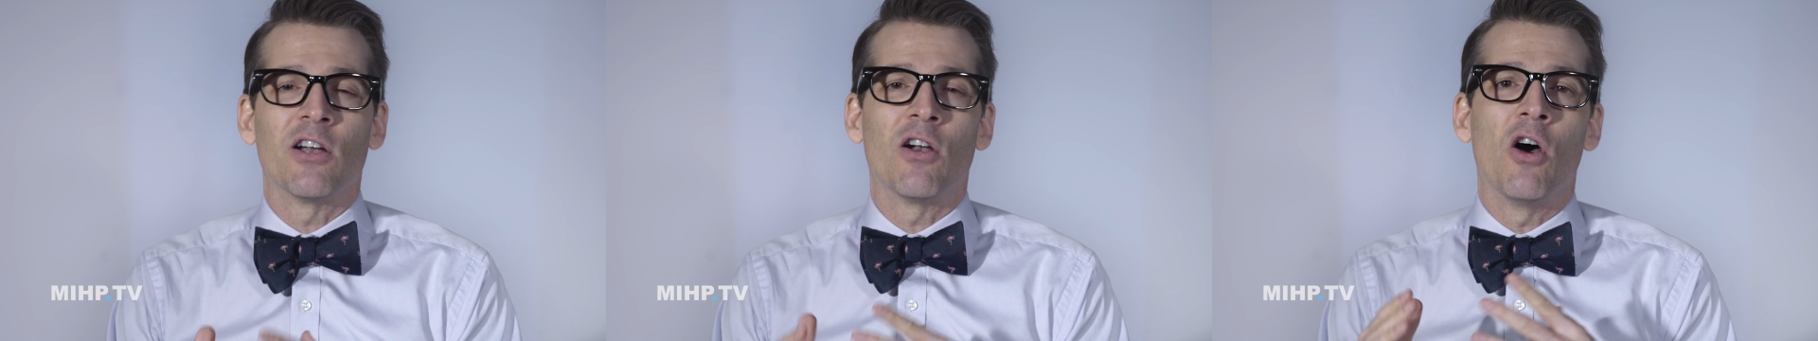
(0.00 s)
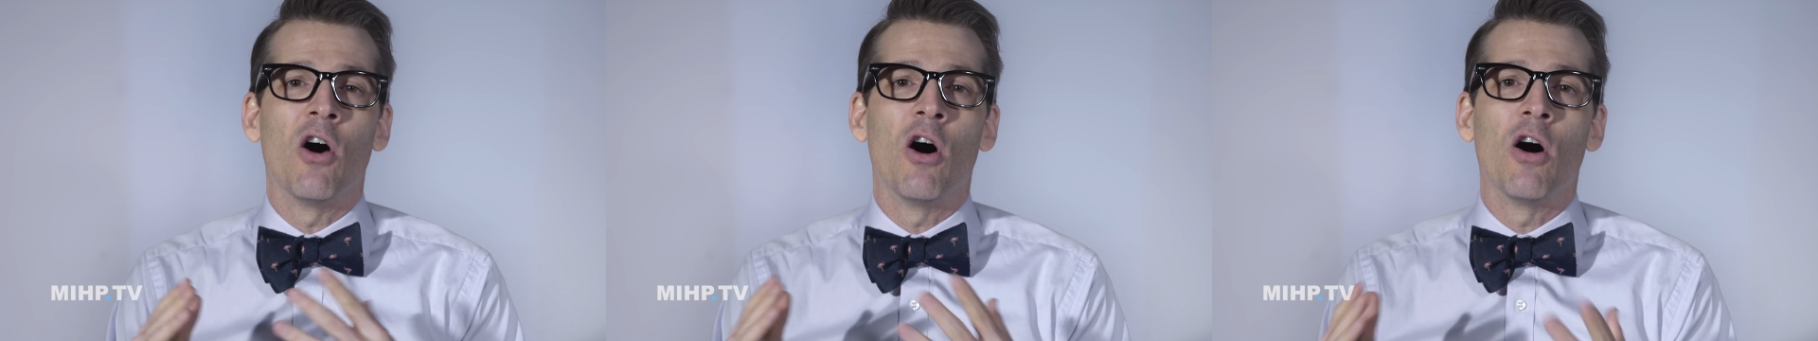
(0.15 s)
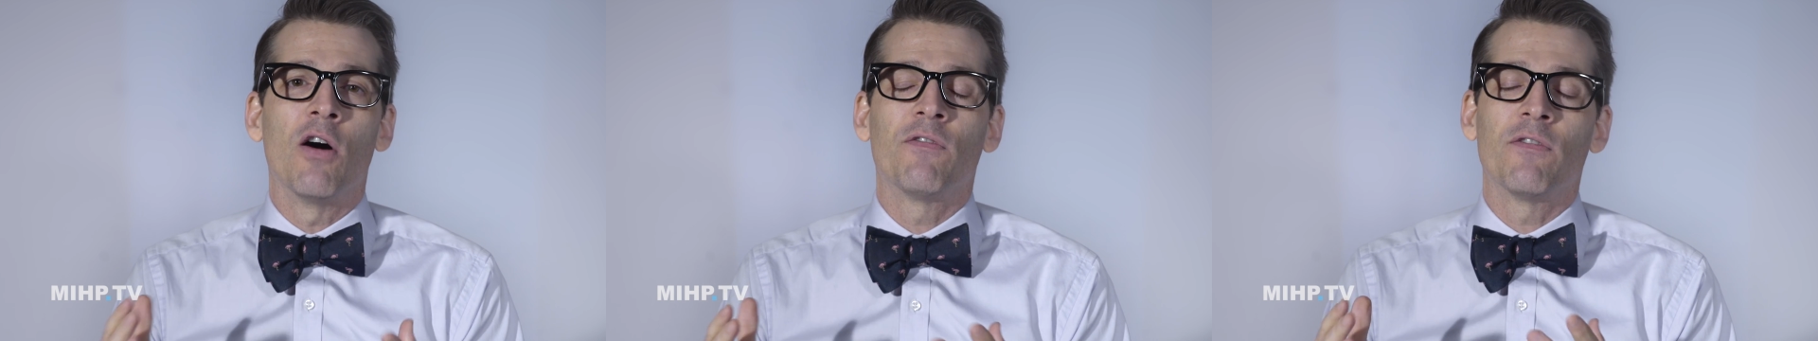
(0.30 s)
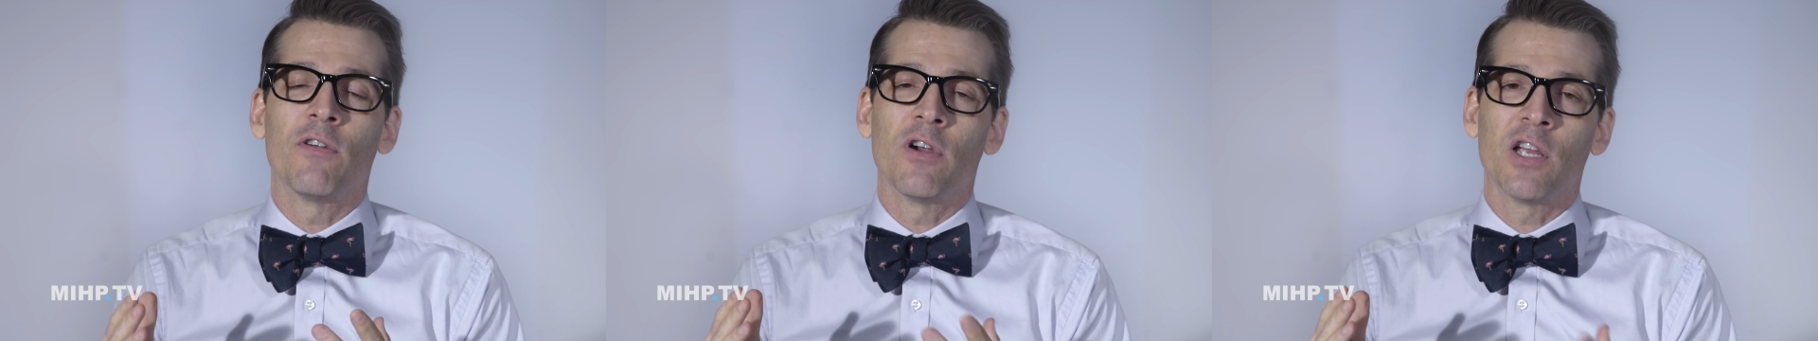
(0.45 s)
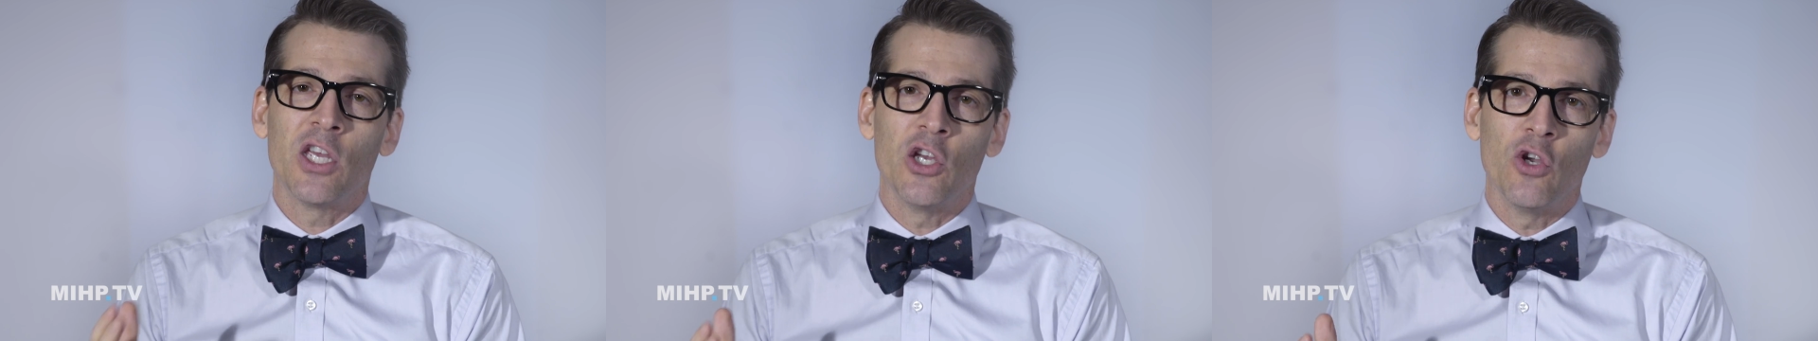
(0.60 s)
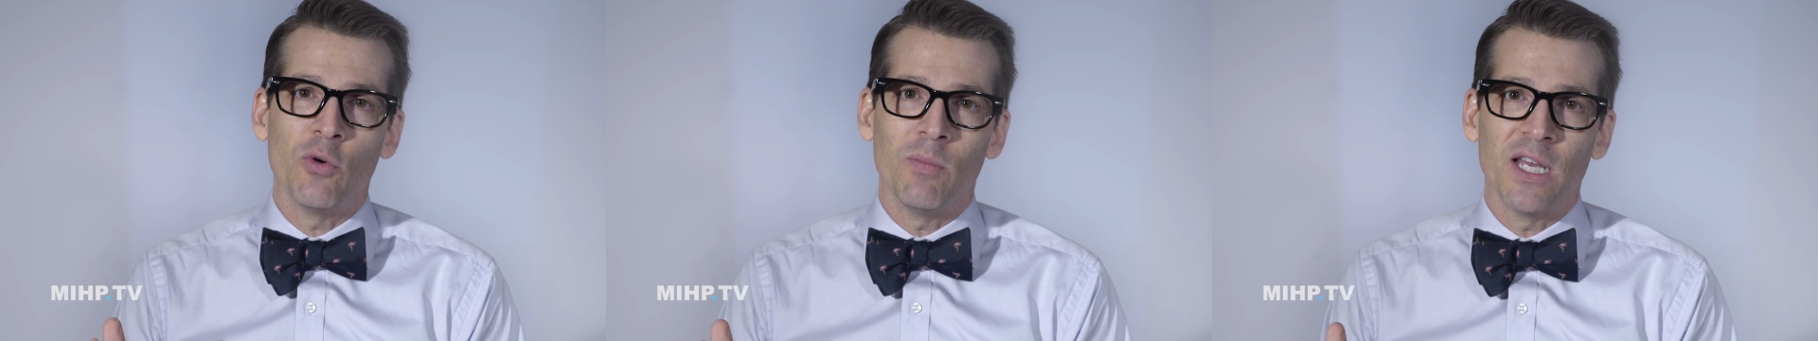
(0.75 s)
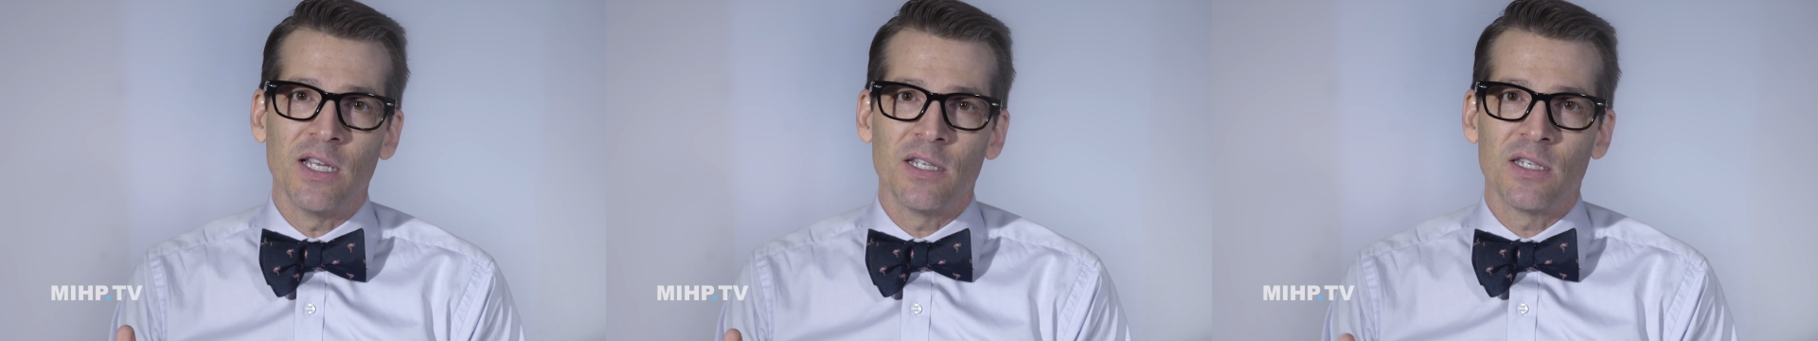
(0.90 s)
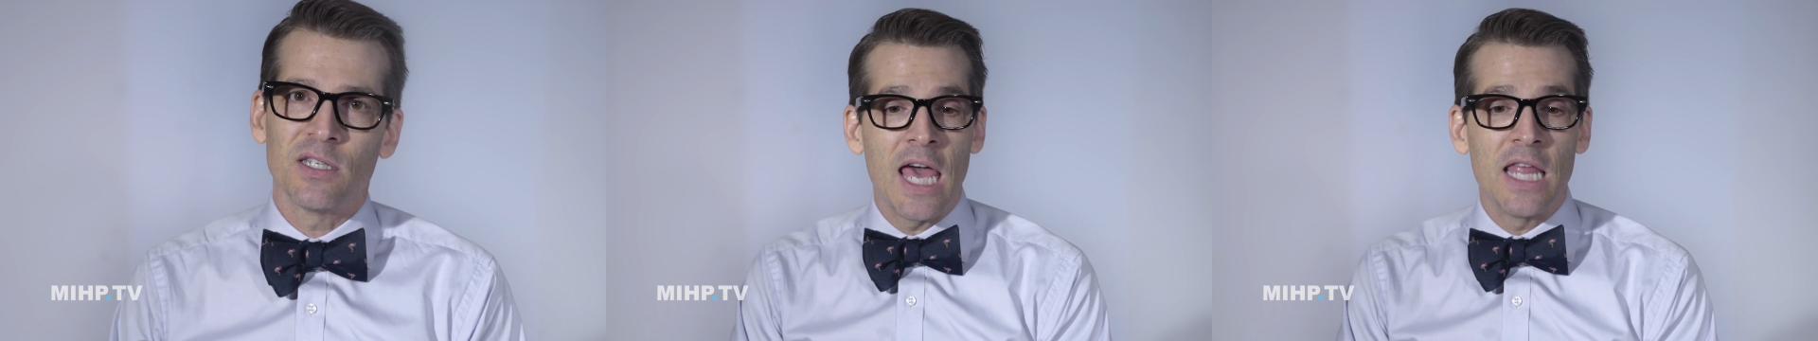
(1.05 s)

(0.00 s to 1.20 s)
are all for humans.